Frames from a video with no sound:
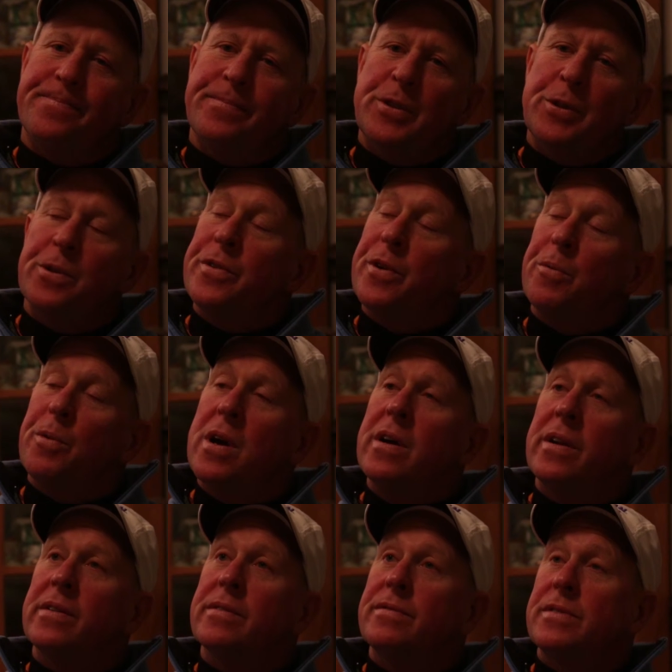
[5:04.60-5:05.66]
during the
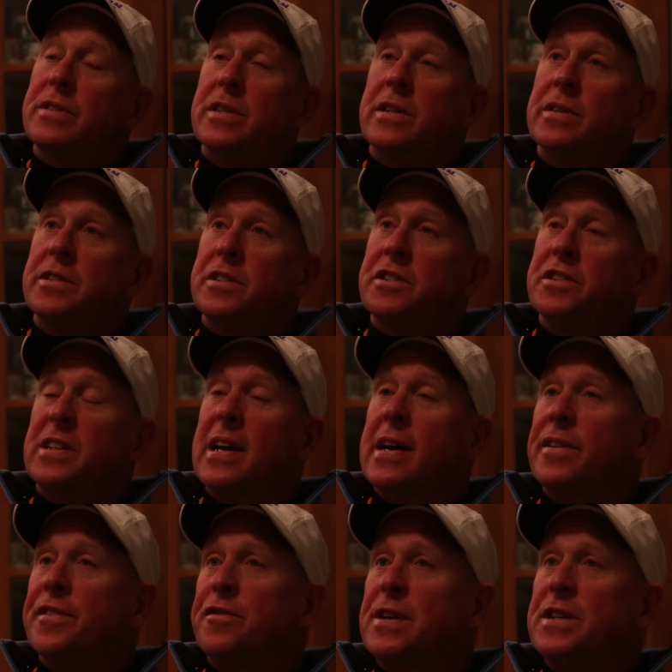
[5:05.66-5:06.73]
run, just to kind
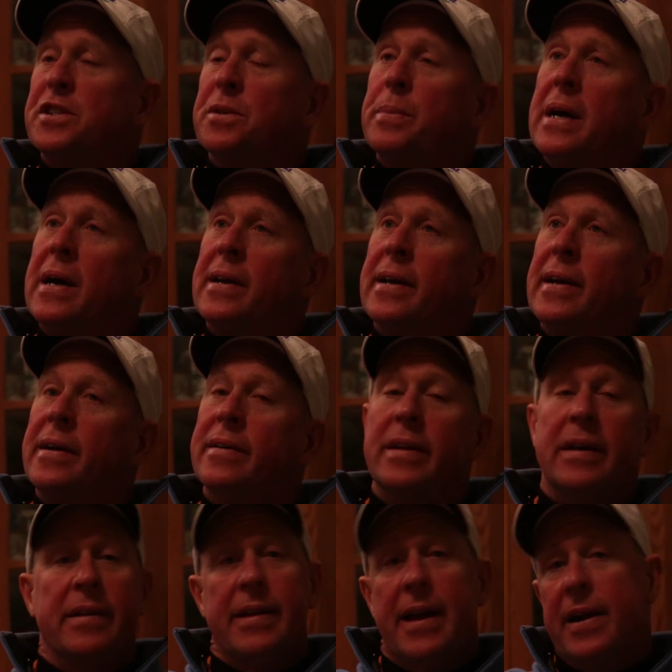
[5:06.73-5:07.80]
of stretch it back out.
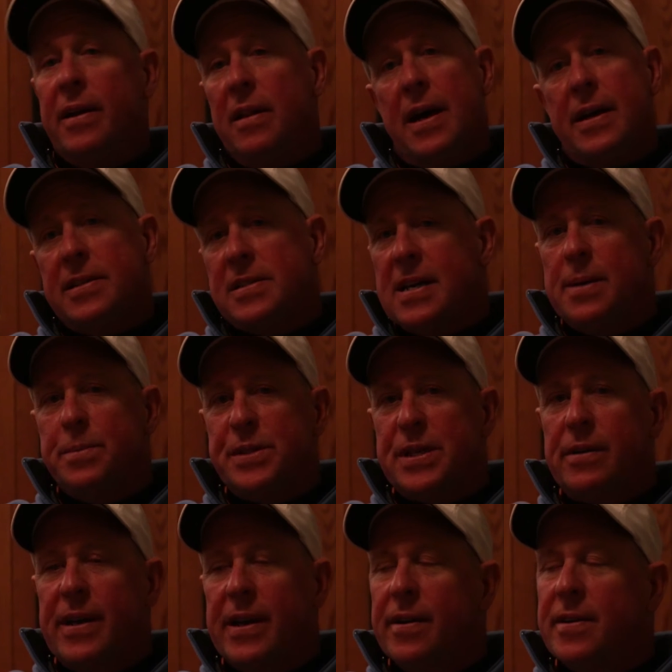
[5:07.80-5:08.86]
And a lot of times
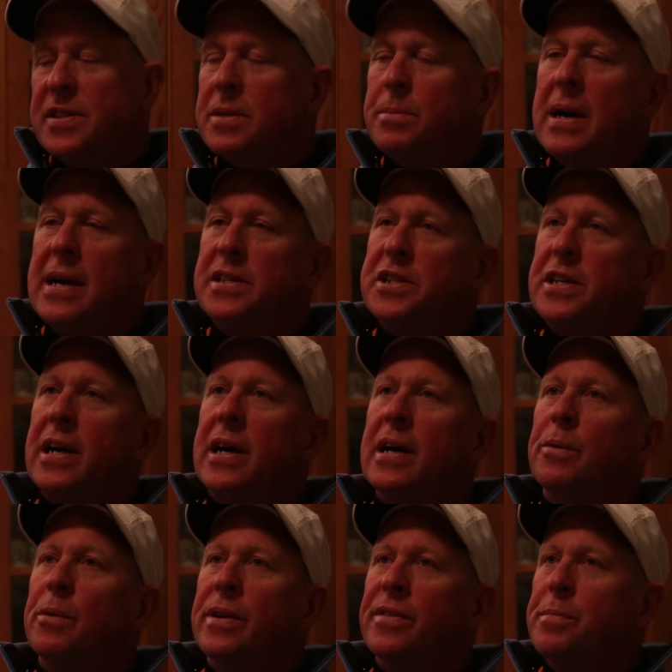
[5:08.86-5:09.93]
I'll carry some icy
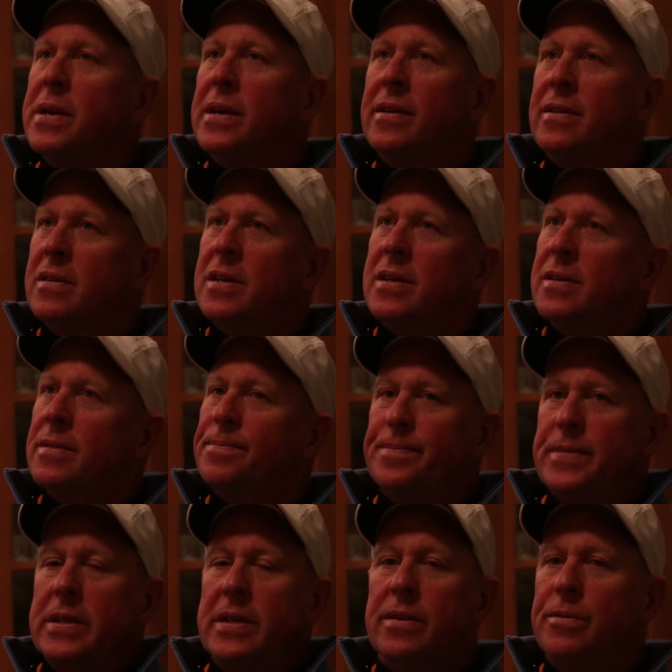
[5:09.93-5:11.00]
hot with me and
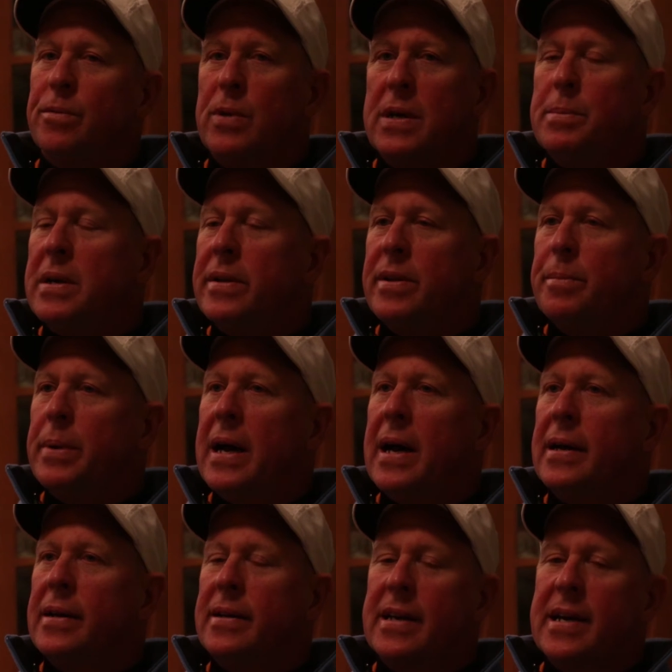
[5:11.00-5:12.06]
rub on the
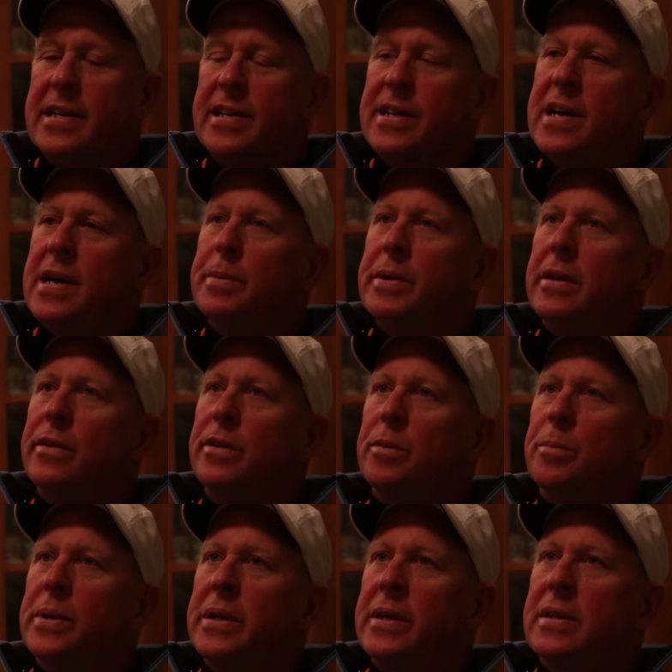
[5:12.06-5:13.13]
back and kind of numb it a little
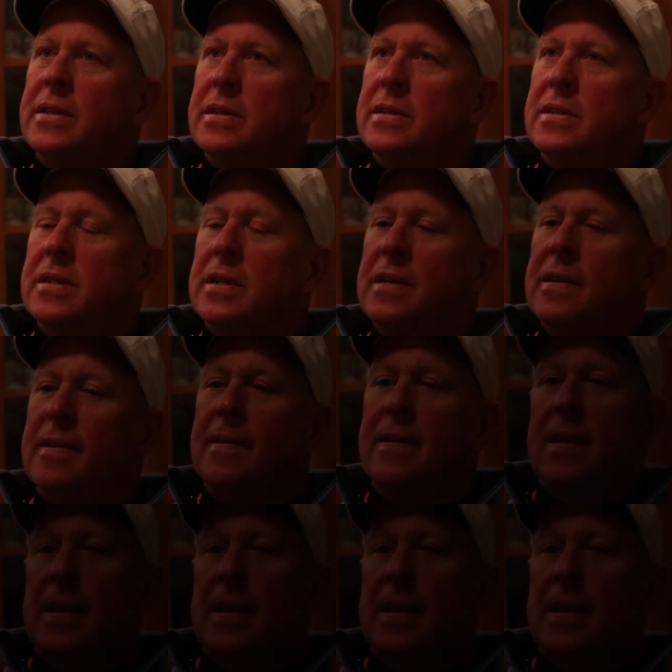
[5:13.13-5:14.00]
bit. So